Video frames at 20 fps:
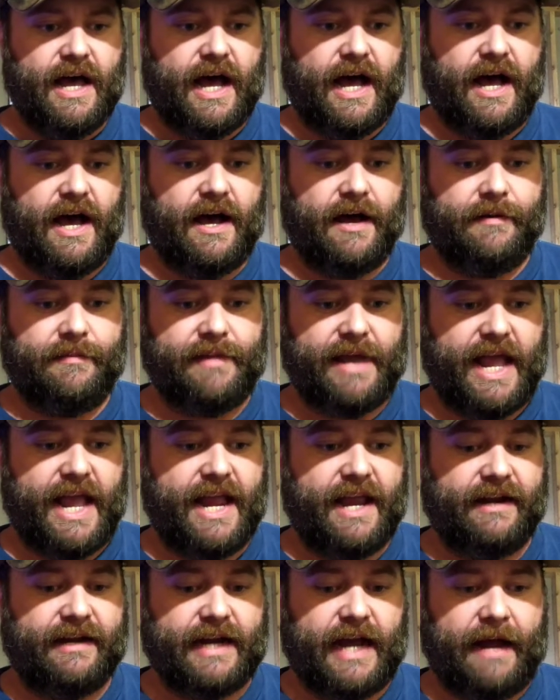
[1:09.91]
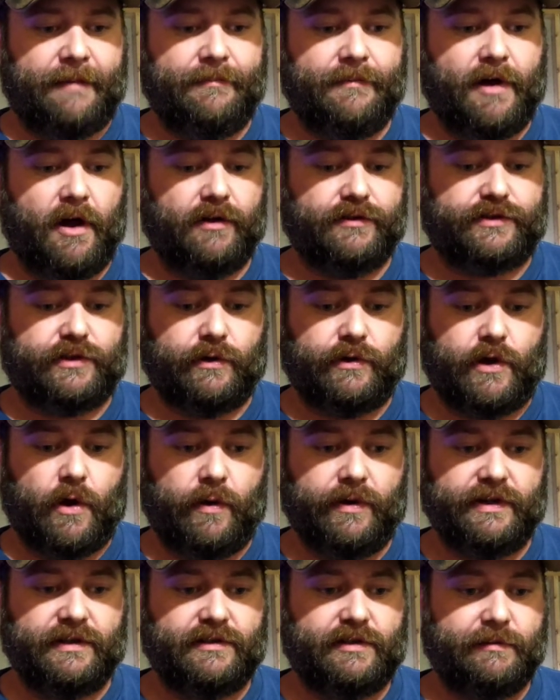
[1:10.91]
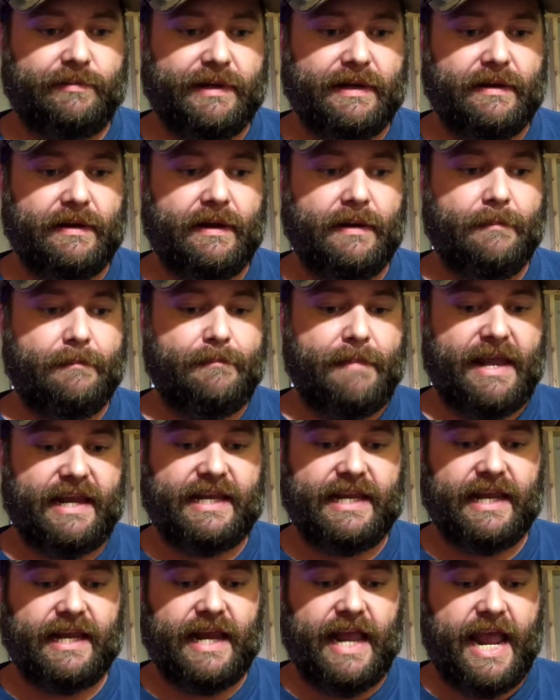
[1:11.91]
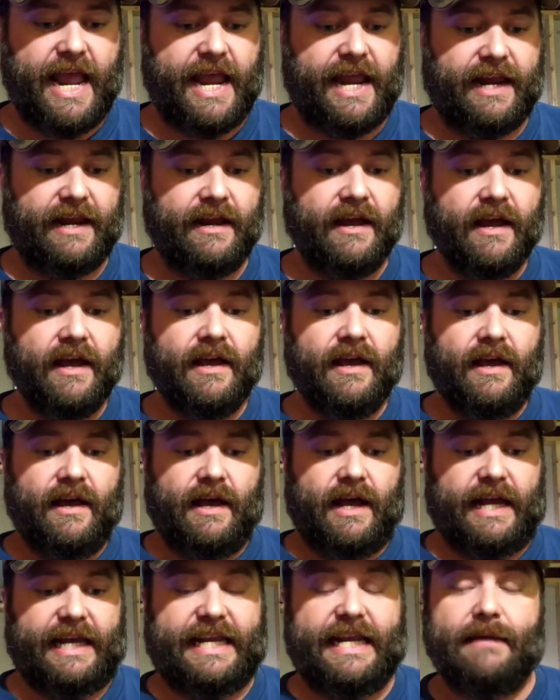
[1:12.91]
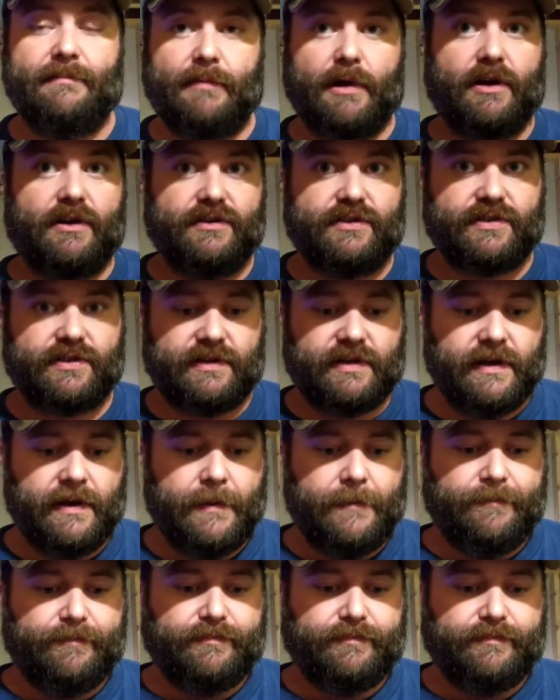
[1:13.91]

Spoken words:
And I'm also going to be making a immersed